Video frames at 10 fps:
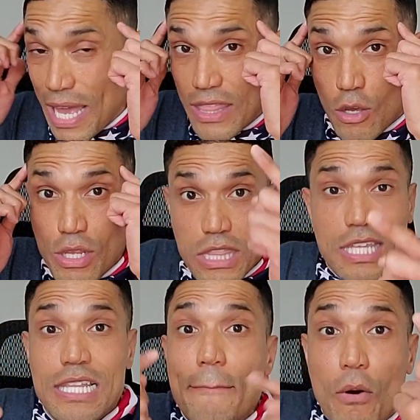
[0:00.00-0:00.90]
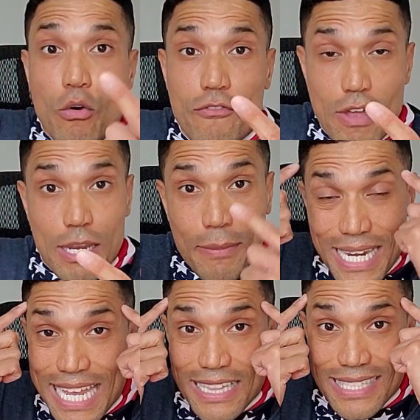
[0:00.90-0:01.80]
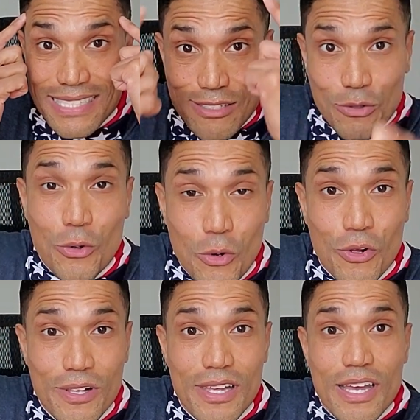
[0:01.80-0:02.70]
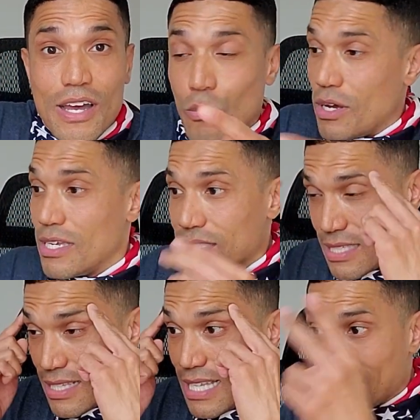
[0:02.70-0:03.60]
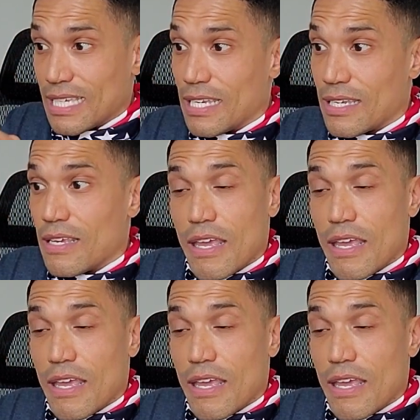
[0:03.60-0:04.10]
And the only thing that motivated me to get to school was listen,